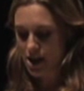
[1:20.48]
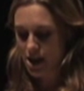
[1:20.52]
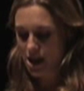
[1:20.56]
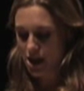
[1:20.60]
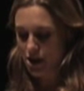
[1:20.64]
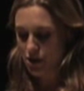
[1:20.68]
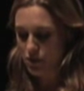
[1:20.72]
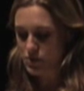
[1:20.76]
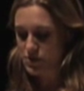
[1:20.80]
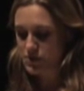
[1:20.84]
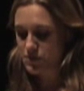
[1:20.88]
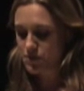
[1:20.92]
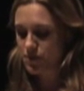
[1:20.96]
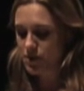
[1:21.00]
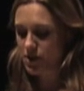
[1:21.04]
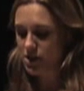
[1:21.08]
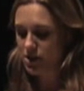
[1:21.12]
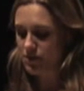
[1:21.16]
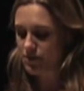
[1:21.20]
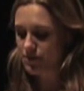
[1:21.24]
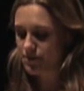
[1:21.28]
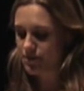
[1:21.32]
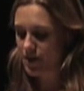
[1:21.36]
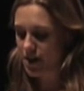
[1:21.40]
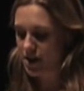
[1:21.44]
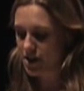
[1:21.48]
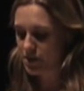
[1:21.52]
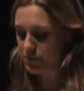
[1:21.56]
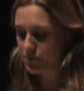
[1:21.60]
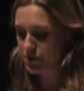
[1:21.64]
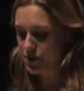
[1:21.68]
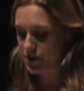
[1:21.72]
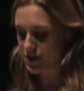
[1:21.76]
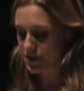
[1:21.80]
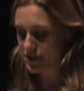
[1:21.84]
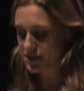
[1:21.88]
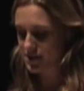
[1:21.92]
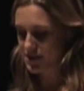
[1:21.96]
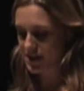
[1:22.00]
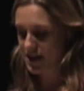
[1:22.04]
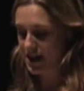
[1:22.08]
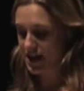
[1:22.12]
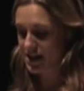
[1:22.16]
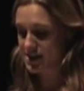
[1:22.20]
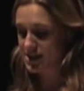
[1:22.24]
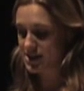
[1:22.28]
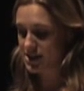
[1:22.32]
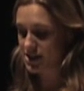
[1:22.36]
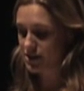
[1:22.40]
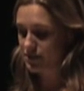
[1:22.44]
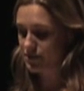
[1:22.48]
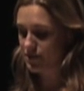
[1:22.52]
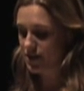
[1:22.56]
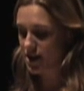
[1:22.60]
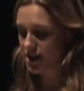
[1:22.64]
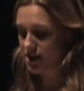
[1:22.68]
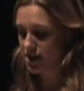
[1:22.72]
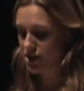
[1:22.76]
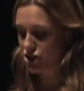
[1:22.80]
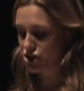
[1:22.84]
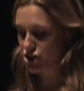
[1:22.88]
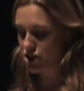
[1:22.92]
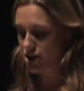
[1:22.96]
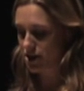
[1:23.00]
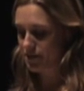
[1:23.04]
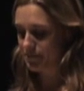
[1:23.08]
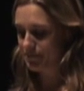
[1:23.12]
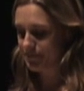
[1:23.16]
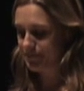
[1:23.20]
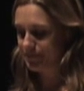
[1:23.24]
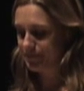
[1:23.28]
It was full of fine books and antique furniture.